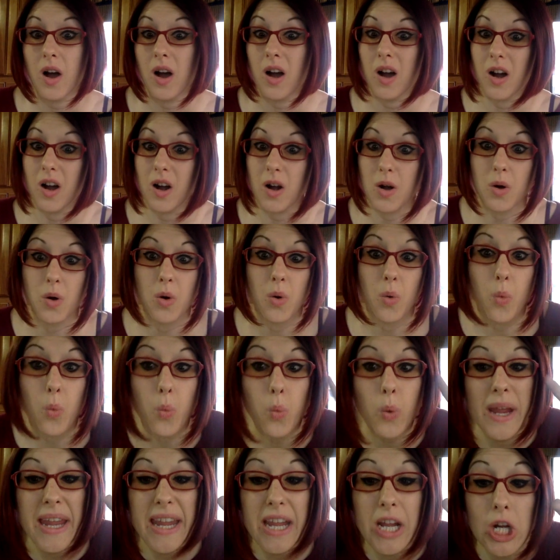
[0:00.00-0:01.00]
are
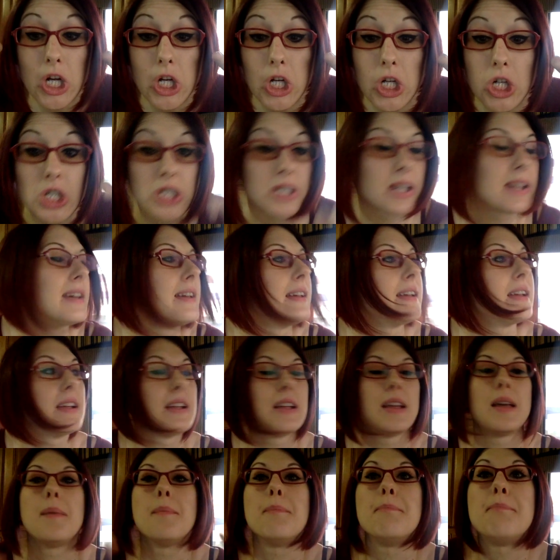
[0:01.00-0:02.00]
weird
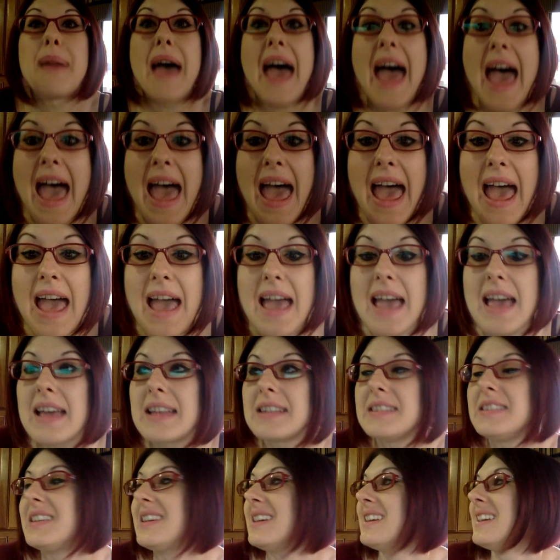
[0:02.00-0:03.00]

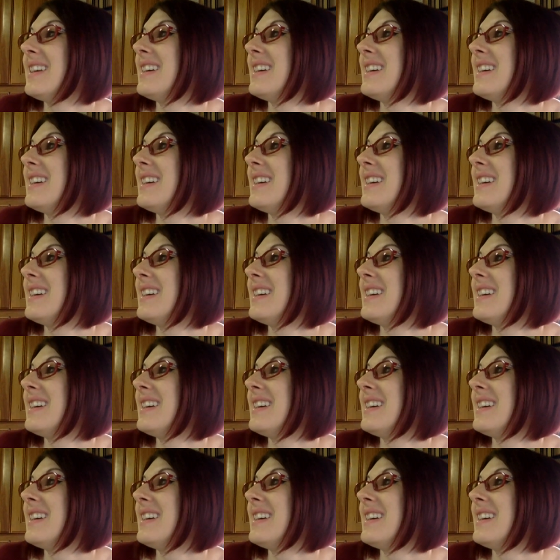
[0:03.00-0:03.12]
bad